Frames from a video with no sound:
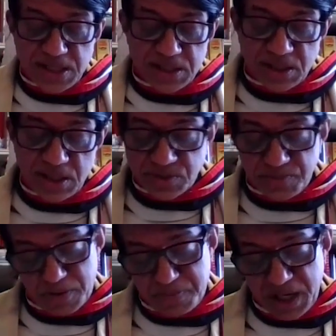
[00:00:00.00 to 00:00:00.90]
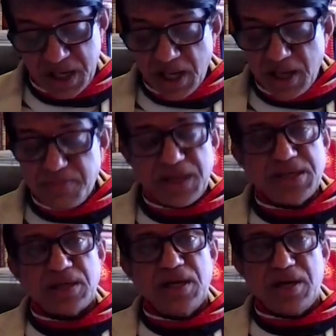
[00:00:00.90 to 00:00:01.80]
cited is for me
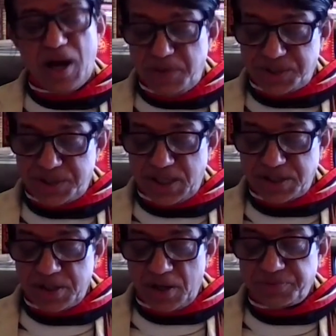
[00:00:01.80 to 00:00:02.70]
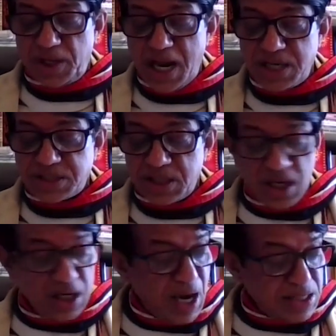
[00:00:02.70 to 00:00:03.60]
immediately reminiscent of the late
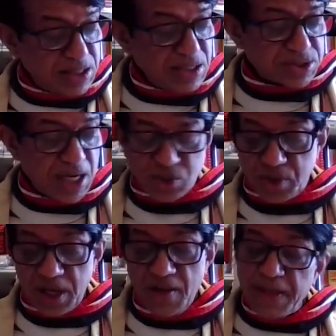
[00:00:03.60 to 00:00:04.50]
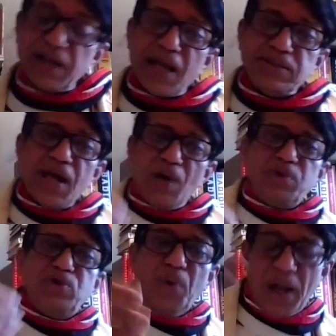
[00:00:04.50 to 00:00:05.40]
19th century. And I think I
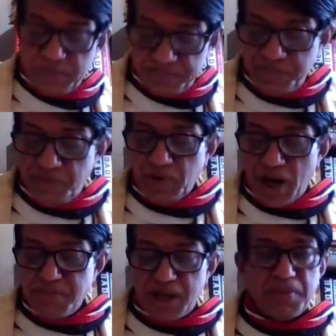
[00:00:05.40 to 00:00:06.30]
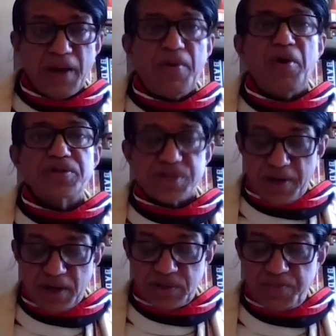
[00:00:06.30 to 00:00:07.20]
would do well before I make my points
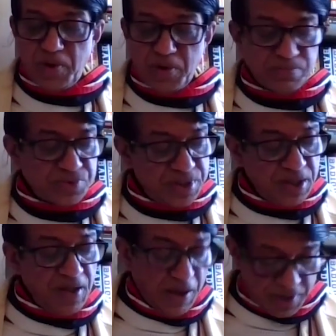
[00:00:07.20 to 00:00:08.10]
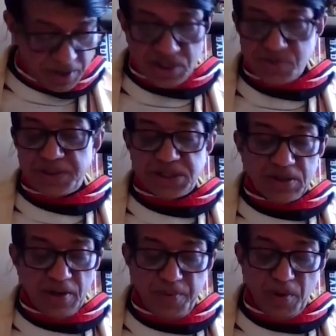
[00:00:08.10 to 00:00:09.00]
about the poems, about this
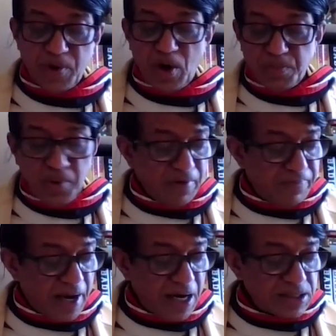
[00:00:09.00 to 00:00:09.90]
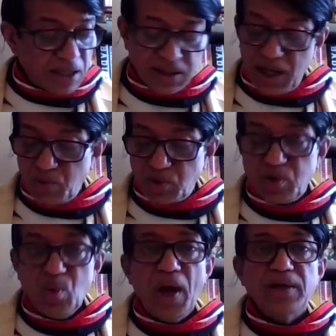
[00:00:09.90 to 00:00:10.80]
particular poem called Bonafide. I think I
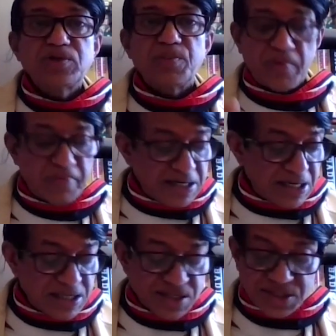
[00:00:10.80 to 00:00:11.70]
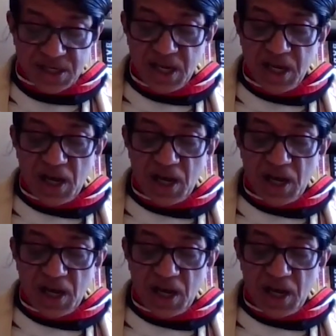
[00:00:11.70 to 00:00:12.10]
would do well to provide at least